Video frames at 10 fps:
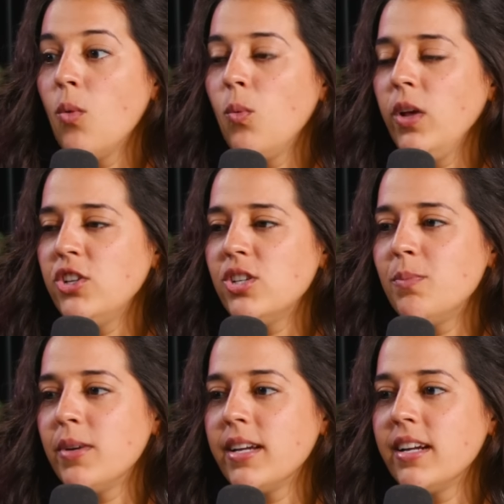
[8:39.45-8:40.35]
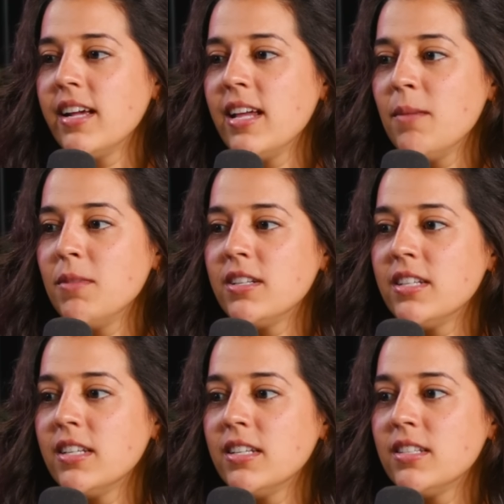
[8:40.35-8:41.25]
We should bring in a
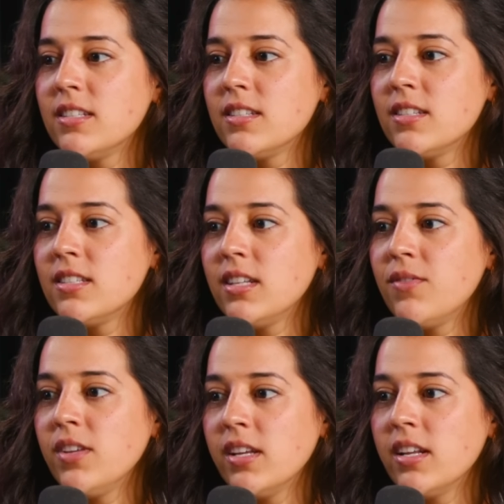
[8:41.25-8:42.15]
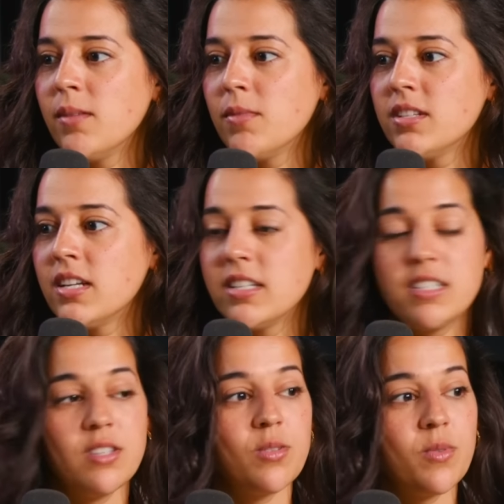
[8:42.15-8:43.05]
hypnotist to see if he could
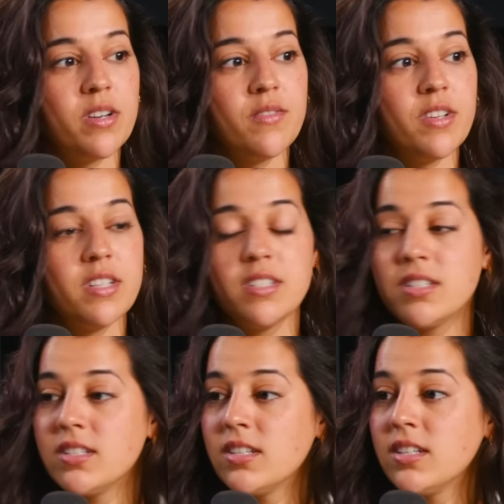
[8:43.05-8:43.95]
hypnotize either one of us.